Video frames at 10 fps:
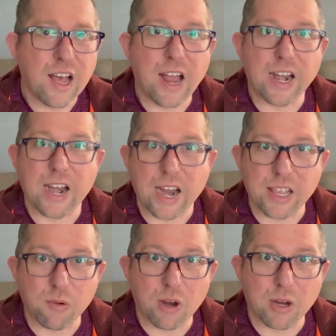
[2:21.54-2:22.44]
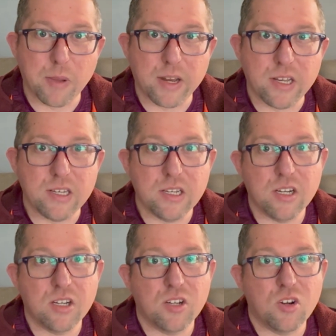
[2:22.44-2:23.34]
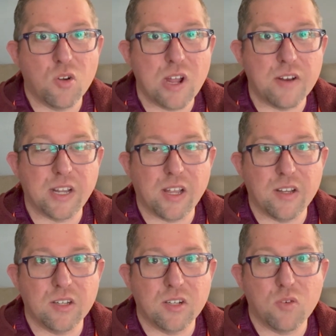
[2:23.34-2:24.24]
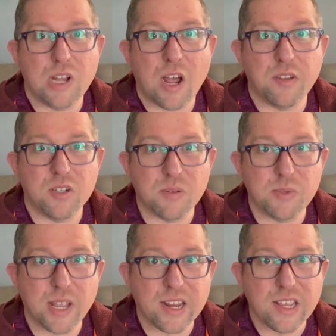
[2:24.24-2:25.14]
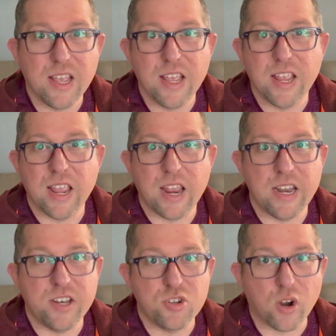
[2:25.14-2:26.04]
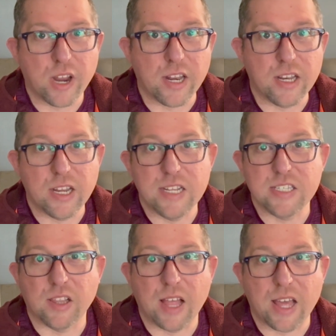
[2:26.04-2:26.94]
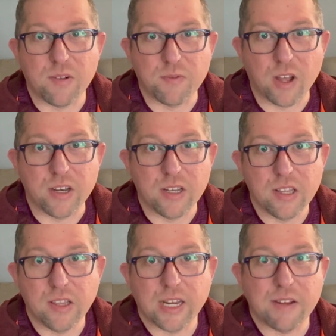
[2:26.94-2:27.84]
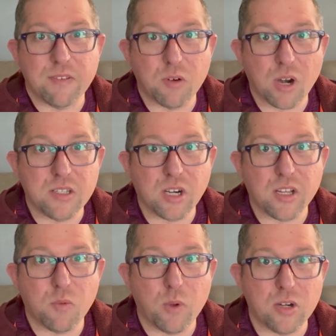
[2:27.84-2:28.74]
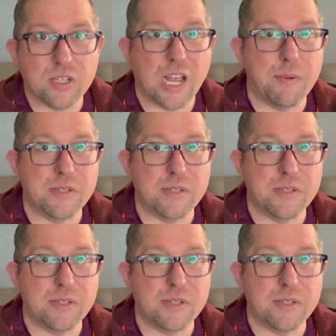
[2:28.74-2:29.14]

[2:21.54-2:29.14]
I highly recommend it. Go down there someday and enjoy it. It's a lot of fun. They even run it during the winter time.